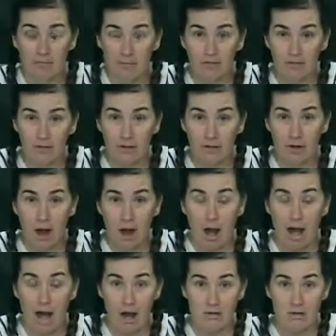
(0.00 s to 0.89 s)
to figure out
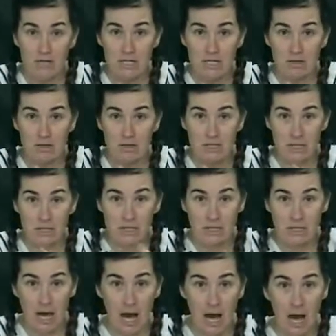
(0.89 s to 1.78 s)
how to sequence an
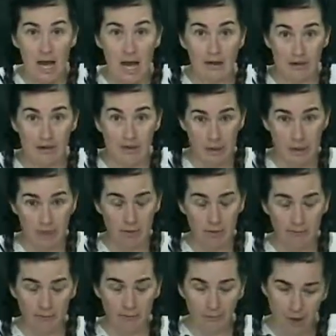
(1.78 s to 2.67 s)
entire
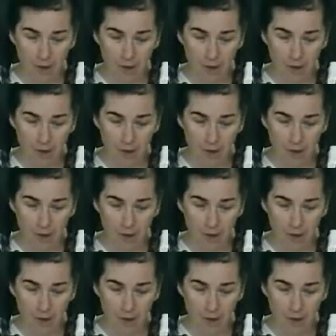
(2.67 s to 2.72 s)
genome.